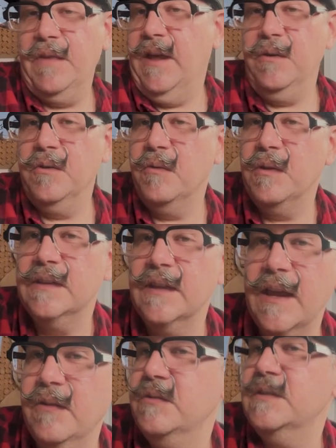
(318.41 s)
I don't know what
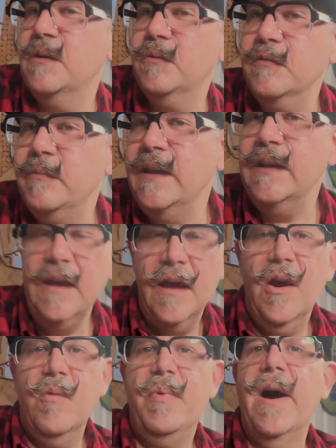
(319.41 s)
language that would have been,
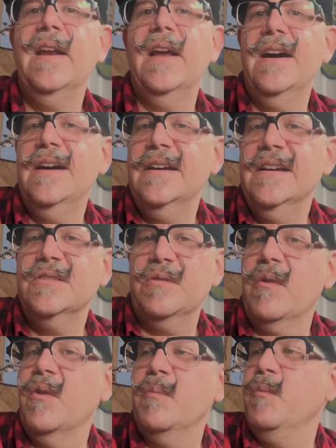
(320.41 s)
but
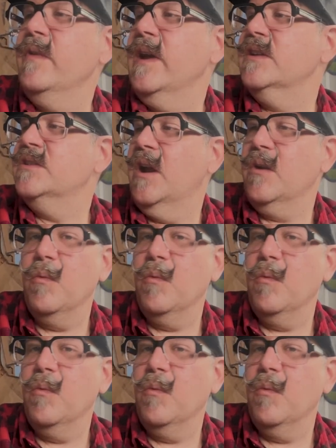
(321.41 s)
so we got a shot